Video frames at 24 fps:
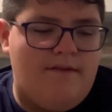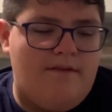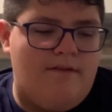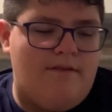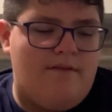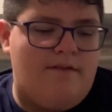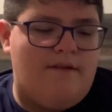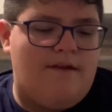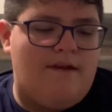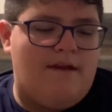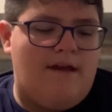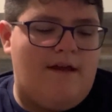
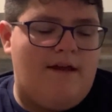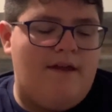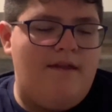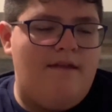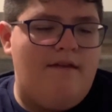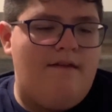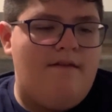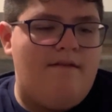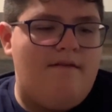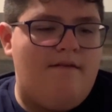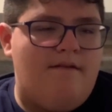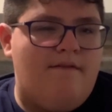like I
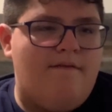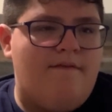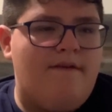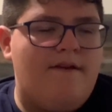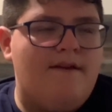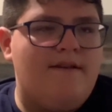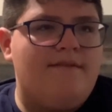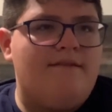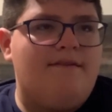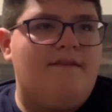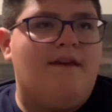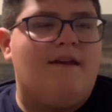think,
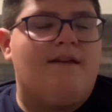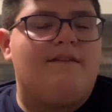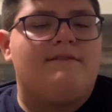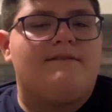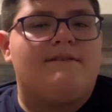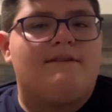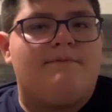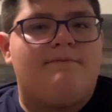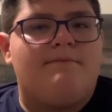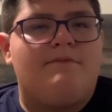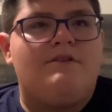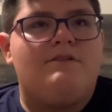yeah,
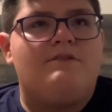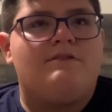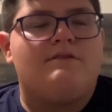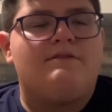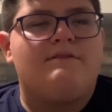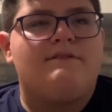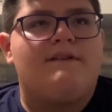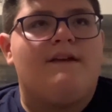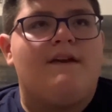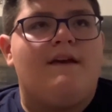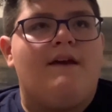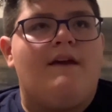I'm pretty sure
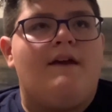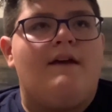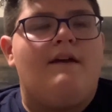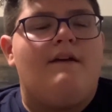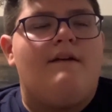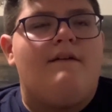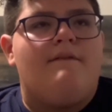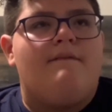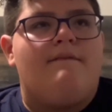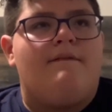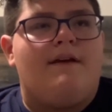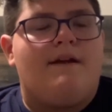it's
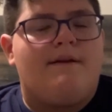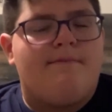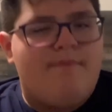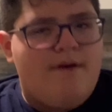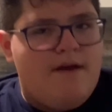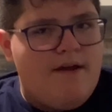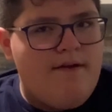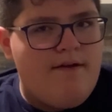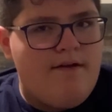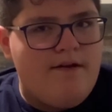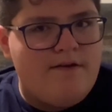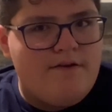
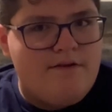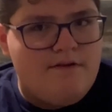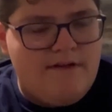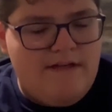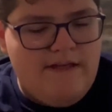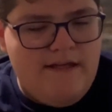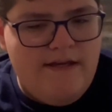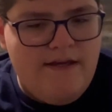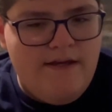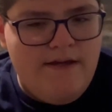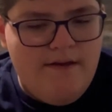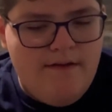Vampire Hunter
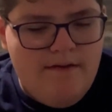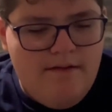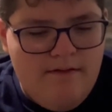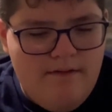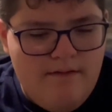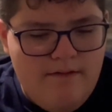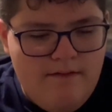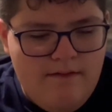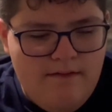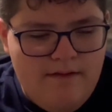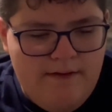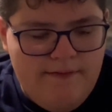D,
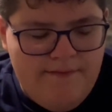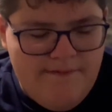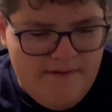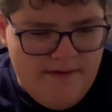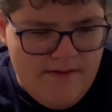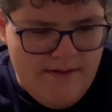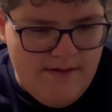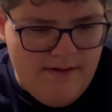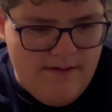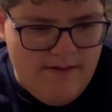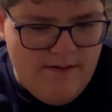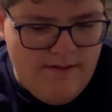I think.